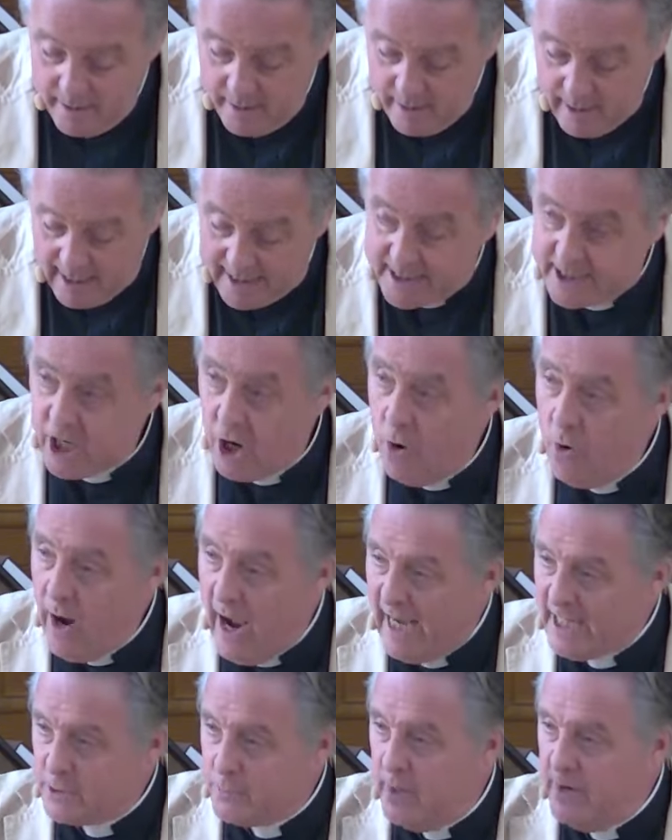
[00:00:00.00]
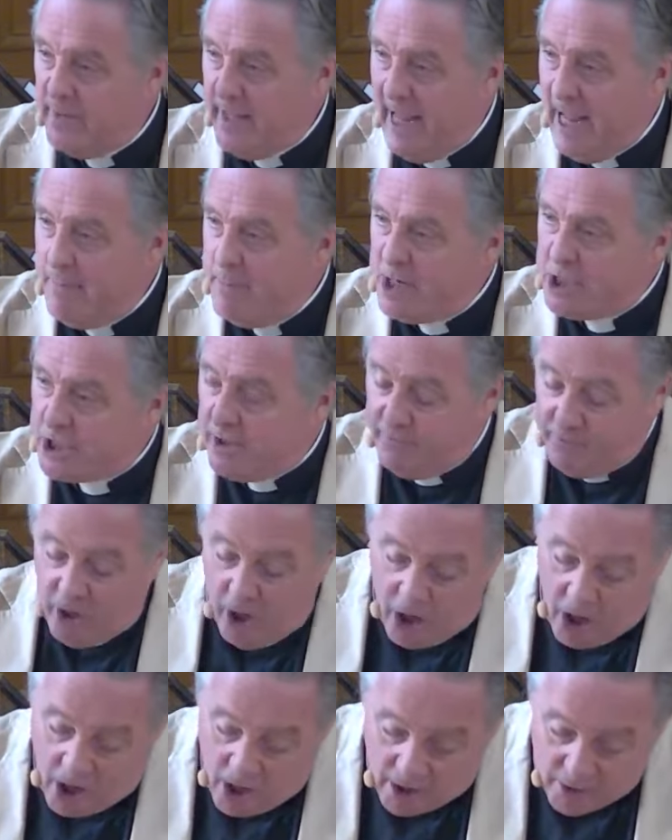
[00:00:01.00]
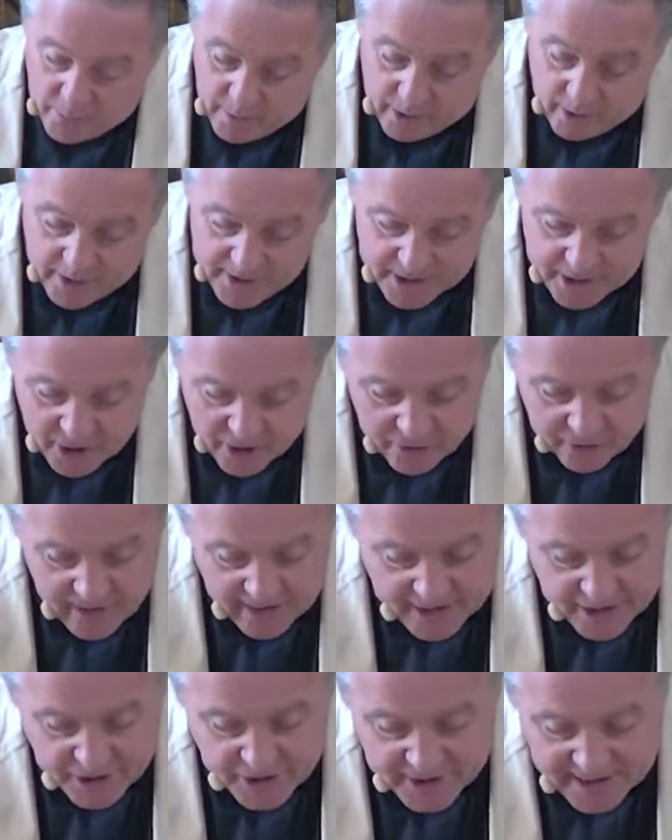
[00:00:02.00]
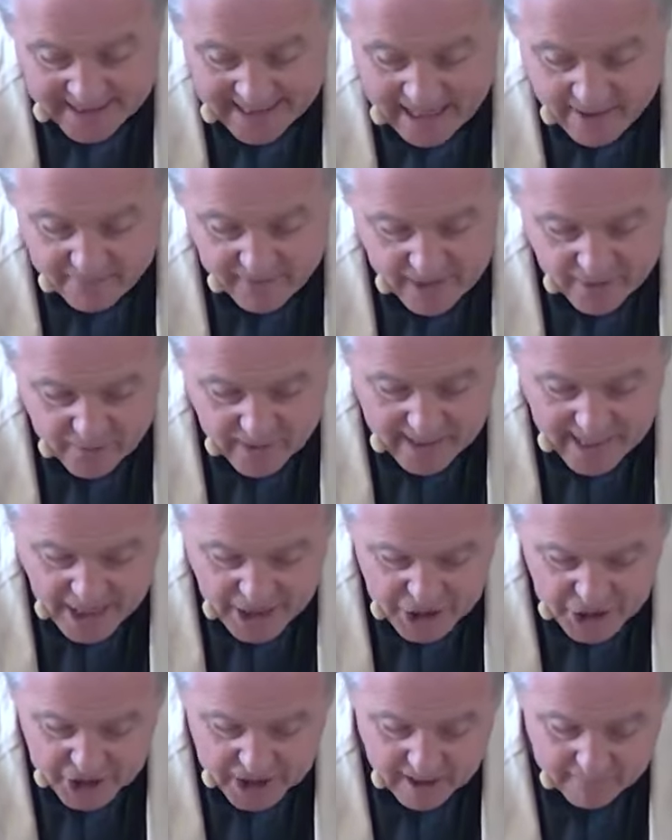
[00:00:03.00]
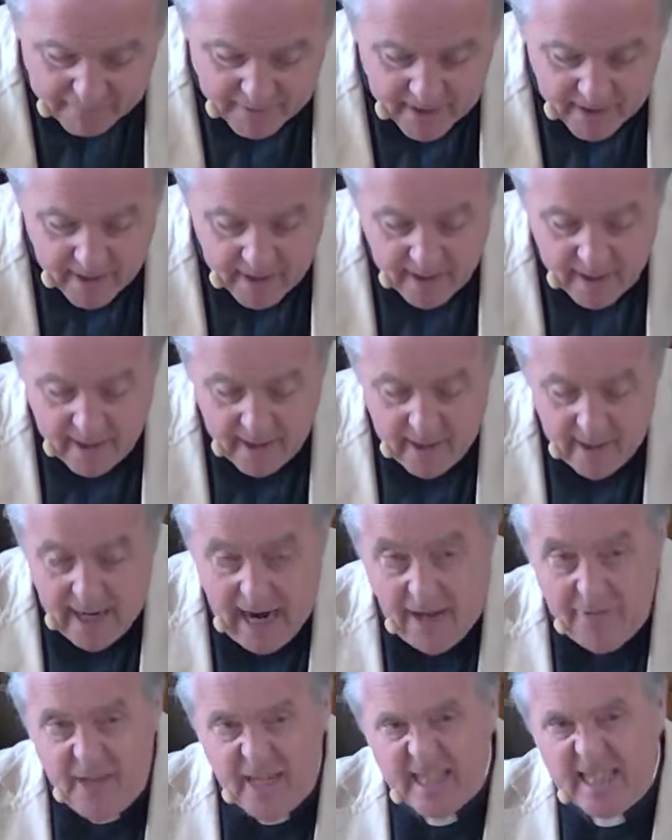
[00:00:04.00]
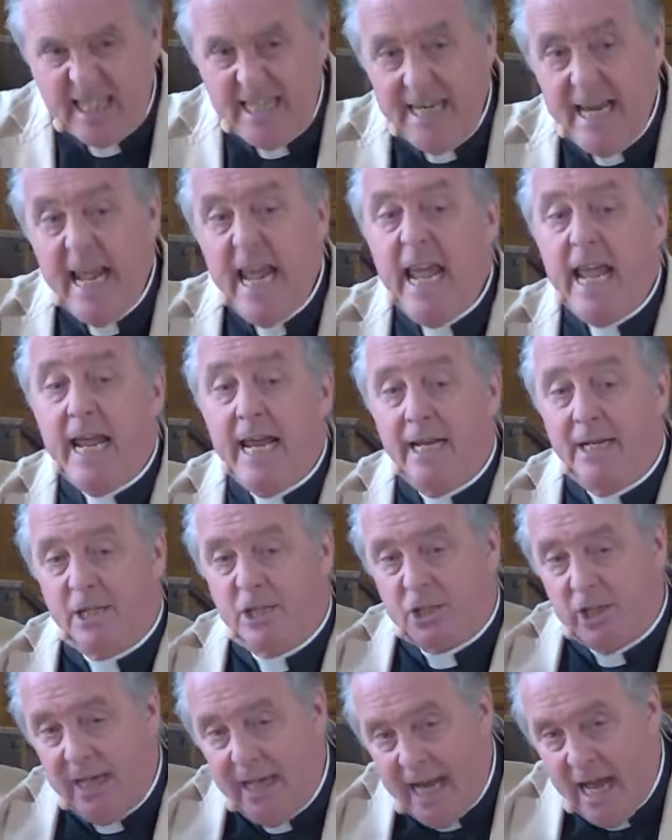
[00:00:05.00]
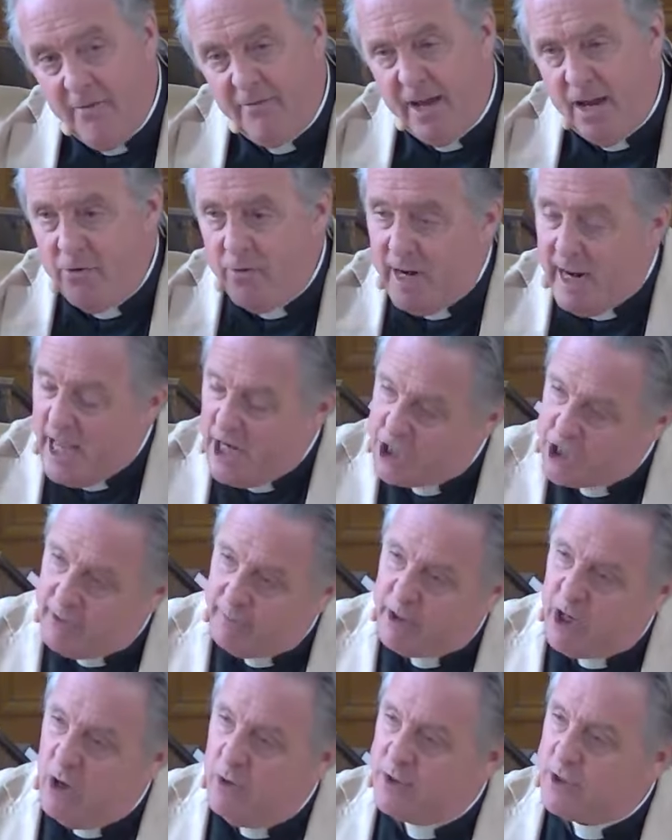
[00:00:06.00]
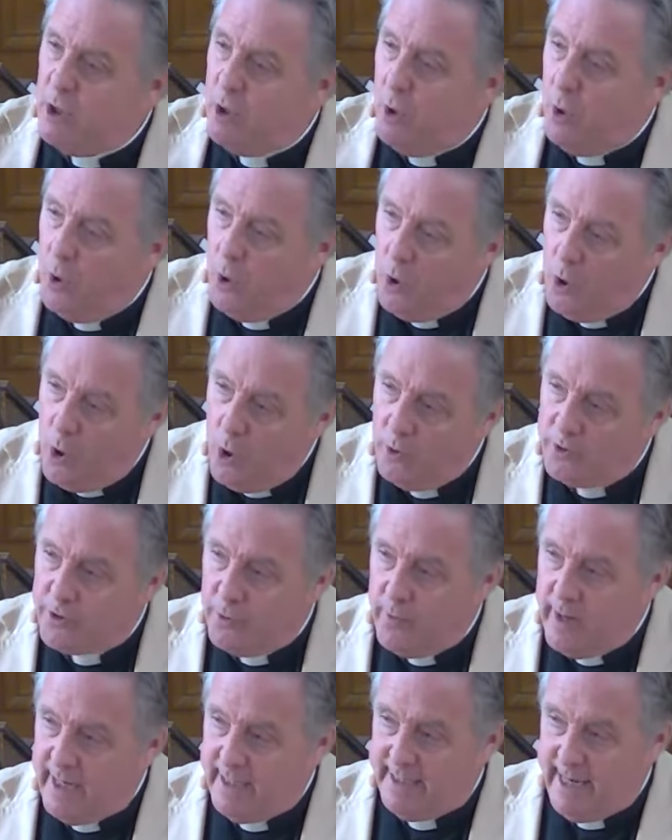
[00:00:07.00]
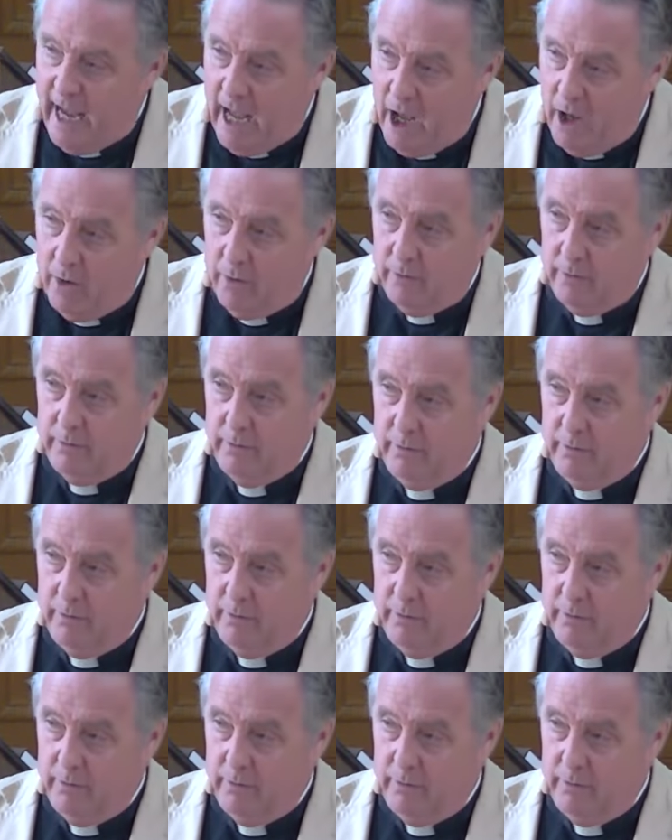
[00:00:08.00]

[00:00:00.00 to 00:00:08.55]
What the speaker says: And so, as we're the image of God, we're also created to live in relationship. And this need to live in relationship goes all the way down.